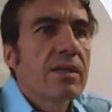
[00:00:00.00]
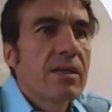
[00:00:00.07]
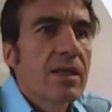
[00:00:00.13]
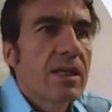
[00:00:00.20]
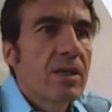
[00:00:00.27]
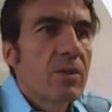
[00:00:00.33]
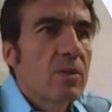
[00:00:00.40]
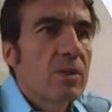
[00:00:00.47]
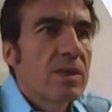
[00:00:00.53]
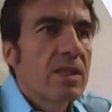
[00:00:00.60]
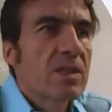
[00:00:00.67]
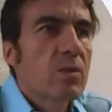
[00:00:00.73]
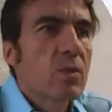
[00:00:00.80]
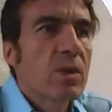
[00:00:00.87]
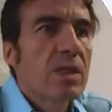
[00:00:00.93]
I think it was
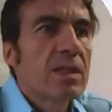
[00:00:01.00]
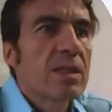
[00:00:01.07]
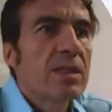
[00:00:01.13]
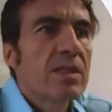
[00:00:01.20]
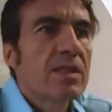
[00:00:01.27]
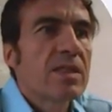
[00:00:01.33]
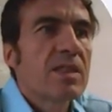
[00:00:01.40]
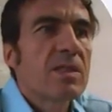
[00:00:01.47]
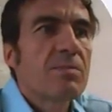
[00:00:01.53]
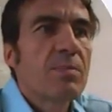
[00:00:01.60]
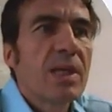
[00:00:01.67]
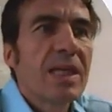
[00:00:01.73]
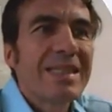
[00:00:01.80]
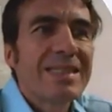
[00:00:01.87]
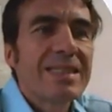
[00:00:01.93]
this one,
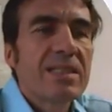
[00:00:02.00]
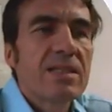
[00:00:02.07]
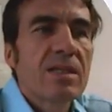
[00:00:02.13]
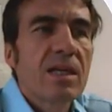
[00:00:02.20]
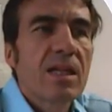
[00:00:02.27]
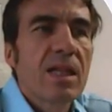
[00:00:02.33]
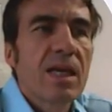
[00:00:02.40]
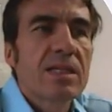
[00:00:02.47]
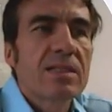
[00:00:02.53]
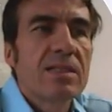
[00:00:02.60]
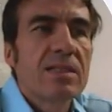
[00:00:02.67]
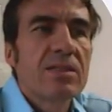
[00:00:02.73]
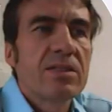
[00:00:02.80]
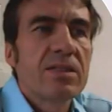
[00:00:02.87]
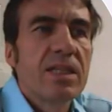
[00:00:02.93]
split the class
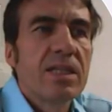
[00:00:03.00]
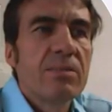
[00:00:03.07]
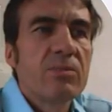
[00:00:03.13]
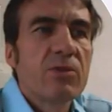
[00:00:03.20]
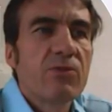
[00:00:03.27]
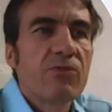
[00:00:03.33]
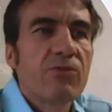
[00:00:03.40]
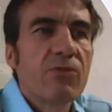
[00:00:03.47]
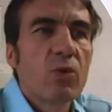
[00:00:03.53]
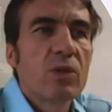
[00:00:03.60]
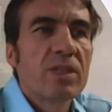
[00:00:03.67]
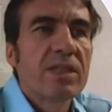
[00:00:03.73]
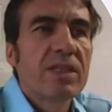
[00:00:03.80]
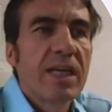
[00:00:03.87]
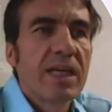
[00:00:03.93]
into teams of 4
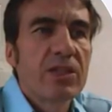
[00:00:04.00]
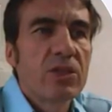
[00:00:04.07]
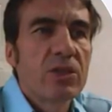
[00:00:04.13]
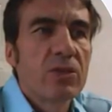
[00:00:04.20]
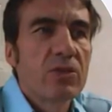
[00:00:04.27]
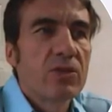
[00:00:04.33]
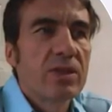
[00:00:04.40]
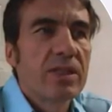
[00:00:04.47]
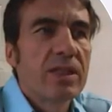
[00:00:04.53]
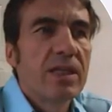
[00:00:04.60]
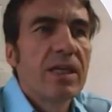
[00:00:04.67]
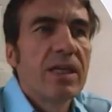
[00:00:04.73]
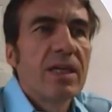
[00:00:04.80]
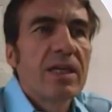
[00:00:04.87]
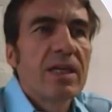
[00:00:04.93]
to 10 children.
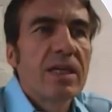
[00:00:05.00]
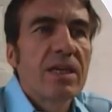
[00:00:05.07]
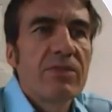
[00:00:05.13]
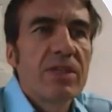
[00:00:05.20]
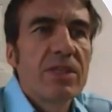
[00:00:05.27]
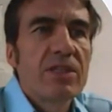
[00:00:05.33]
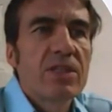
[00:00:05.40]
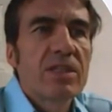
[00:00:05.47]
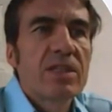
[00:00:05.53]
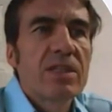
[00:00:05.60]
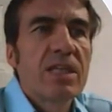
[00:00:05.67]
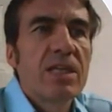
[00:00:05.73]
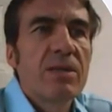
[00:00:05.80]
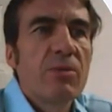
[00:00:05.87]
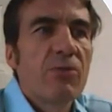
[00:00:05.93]
Give each
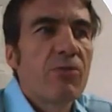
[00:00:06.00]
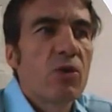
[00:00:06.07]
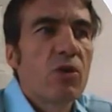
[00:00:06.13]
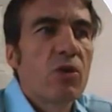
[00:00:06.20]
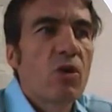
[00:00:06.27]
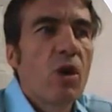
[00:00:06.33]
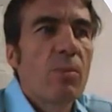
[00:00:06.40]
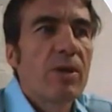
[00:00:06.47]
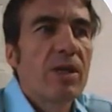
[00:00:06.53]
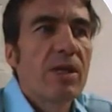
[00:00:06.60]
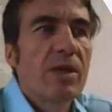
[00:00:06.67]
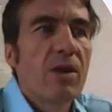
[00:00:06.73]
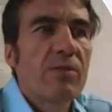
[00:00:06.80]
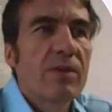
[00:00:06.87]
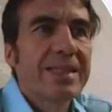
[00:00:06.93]
team a
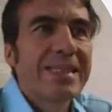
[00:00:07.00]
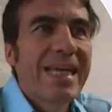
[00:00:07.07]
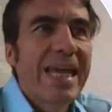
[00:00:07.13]
photocopy of a